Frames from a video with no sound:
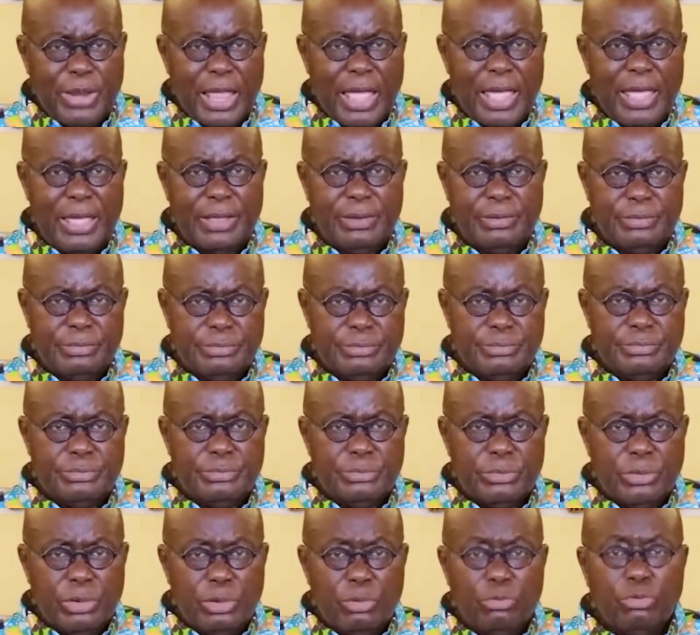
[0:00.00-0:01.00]
plan
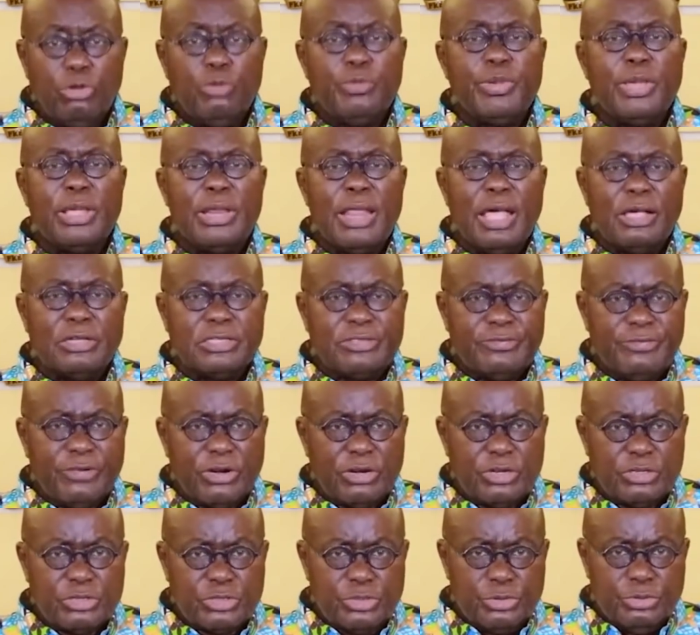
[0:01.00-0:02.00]
will be announced
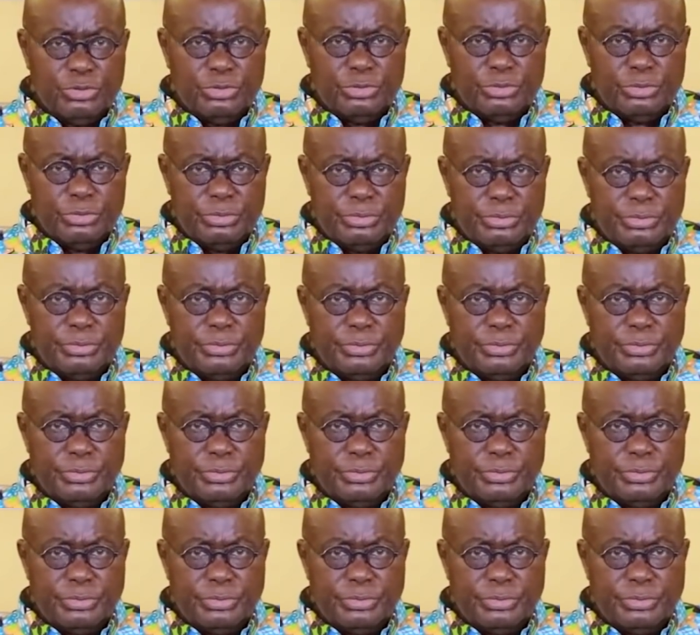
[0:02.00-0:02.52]
very soon.